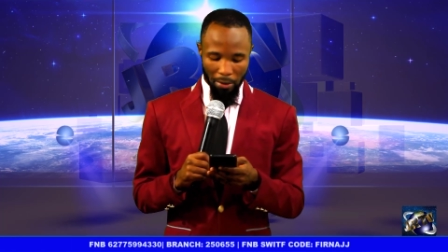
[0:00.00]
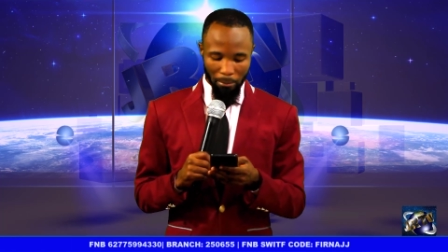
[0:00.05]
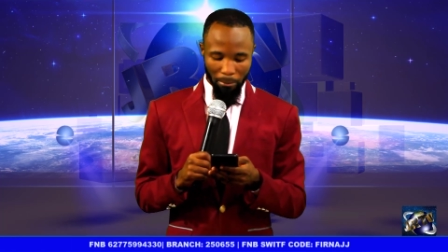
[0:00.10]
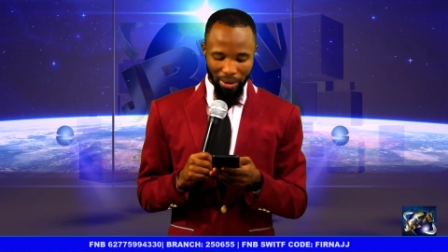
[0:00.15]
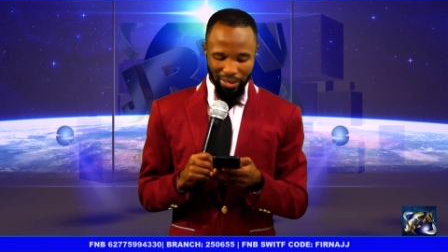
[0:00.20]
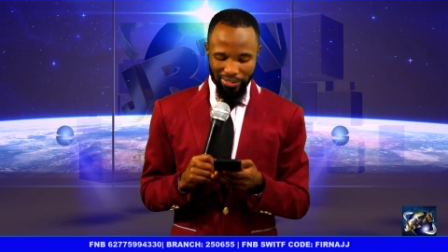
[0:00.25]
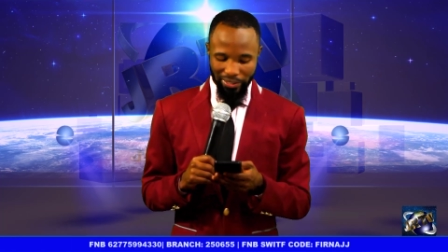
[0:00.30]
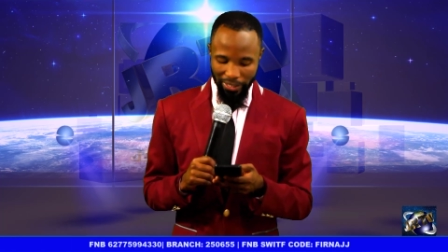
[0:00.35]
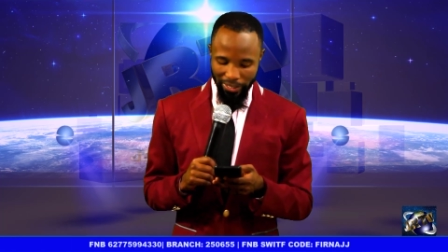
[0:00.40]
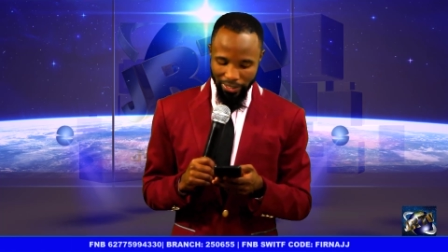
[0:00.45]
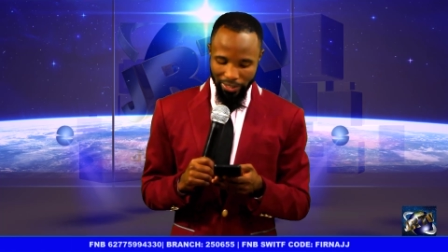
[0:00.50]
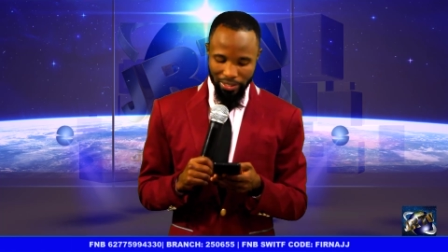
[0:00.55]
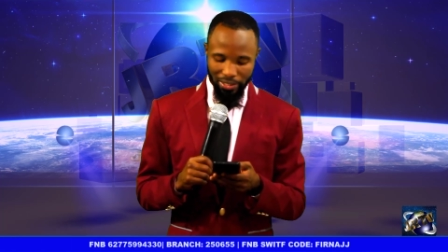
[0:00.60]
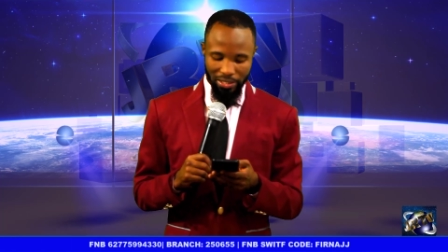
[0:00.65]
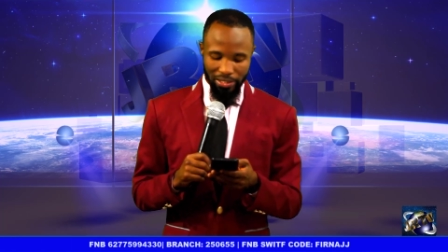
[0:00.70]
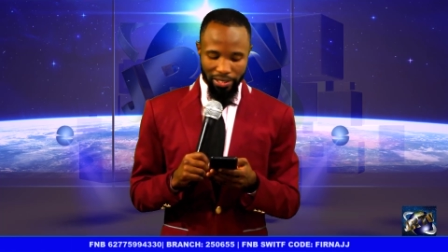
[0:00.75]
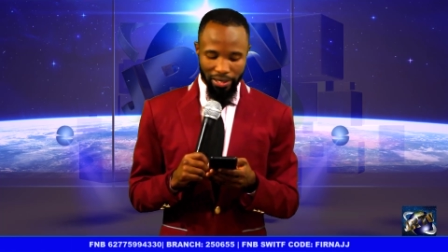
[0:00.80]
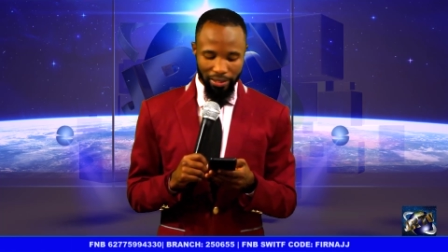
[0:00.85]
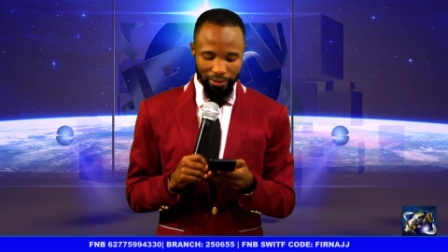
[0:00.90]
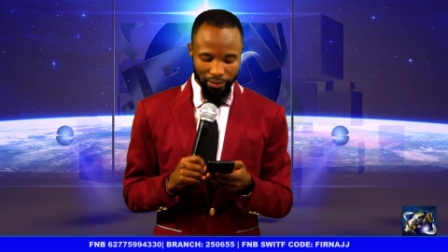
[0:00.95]
but
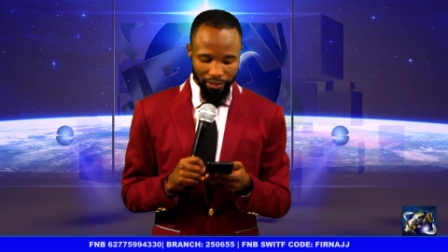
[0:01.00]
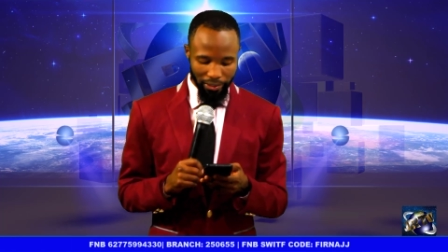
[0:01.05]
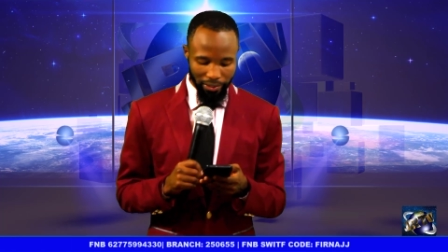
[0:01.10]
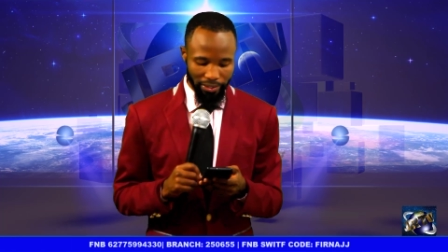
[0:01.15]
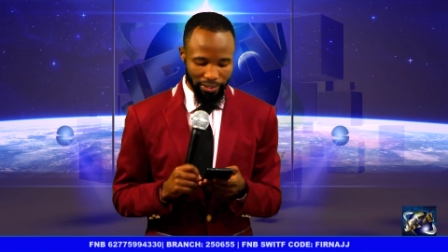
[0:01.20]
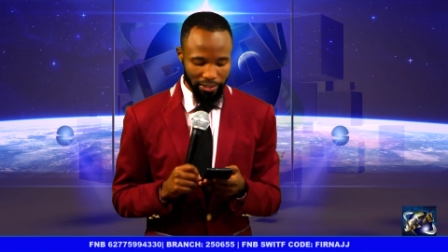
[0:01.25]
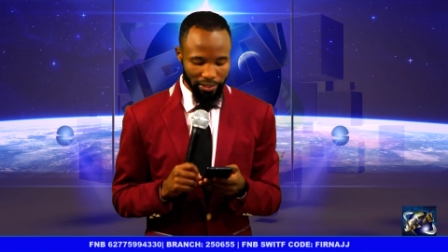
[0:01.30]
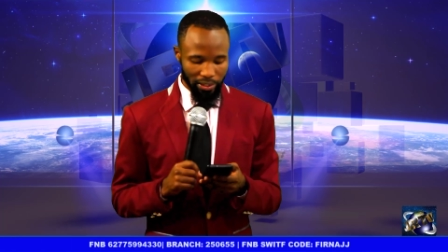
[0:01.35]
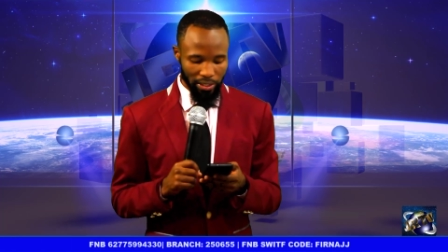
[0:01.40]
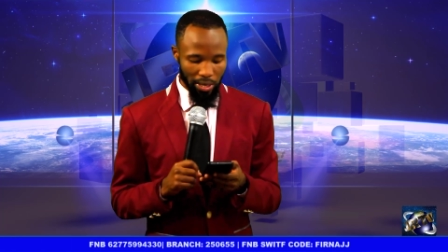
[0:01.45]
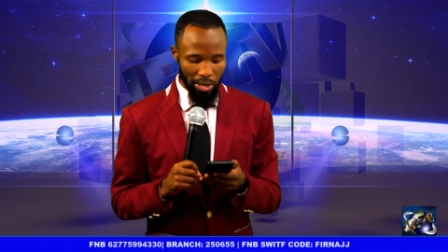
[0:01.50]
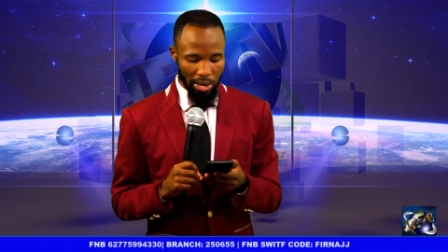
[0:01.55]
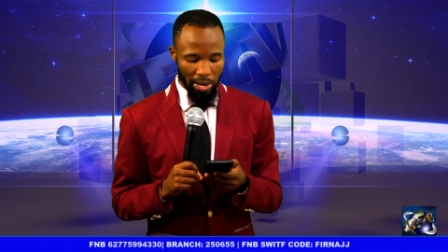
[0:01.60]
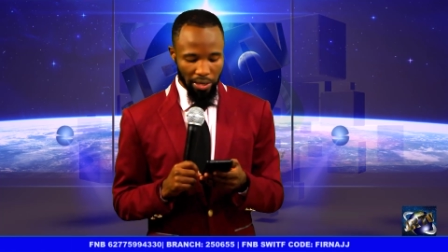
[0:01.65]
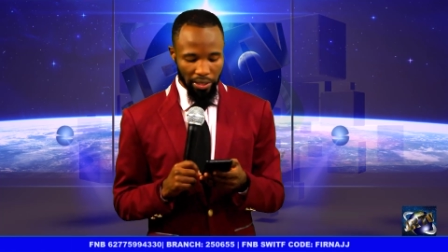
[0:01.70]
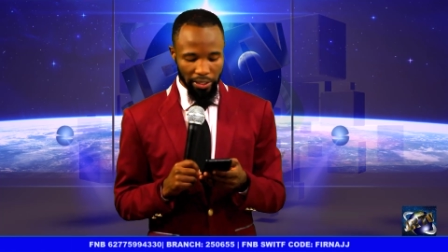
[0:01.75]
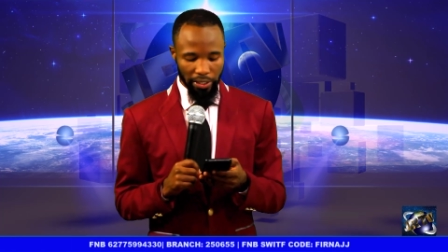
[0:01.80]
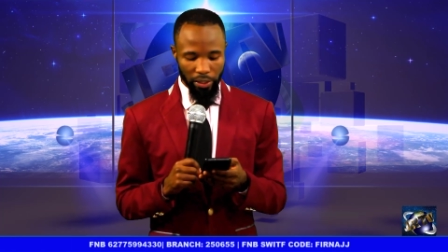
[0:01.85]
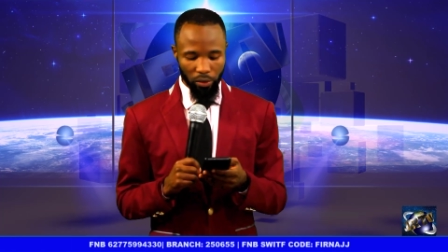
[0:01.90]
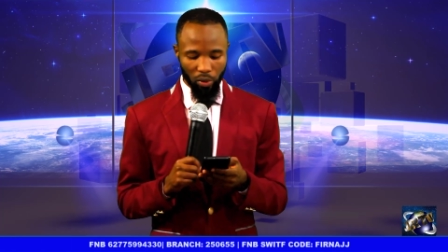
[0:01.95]
internally
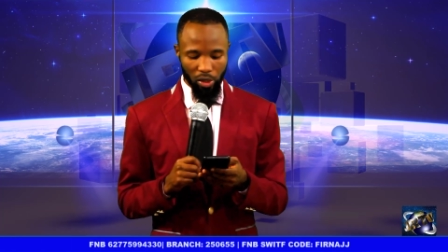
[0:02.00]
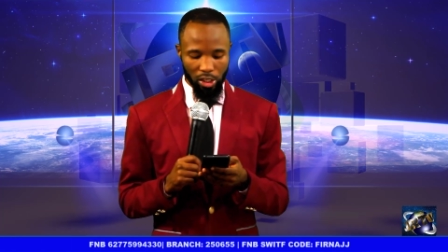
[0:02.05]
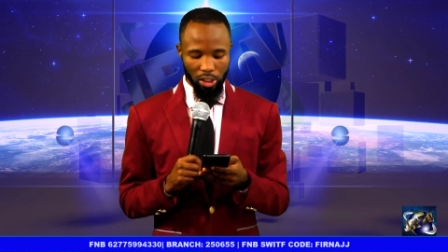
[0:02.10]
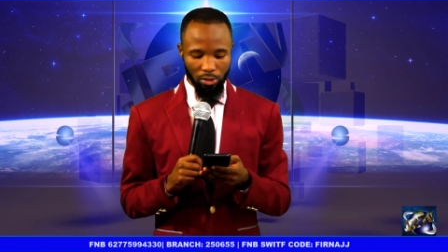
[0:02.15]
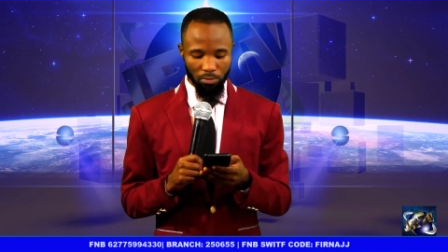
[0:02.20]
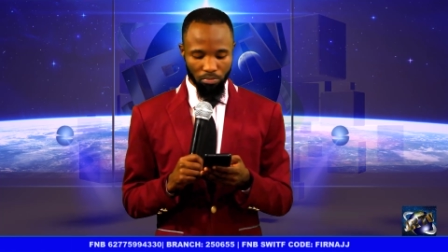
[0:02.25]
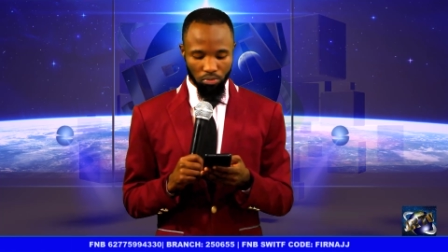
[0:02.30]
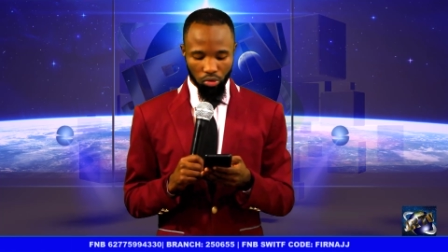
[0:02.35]
he was